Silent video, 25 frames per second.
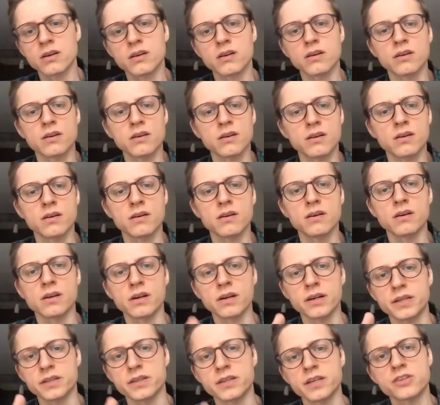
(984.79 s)

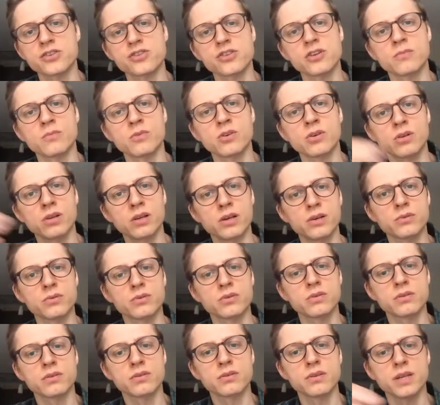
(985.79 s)
architecture more cloud
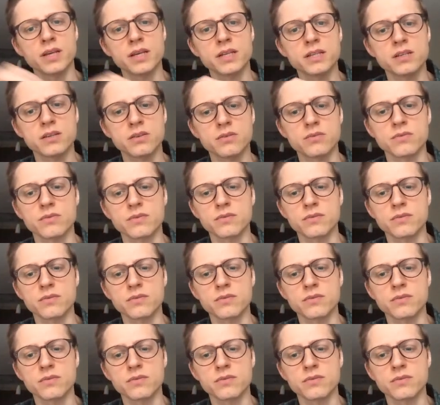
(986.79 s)
native,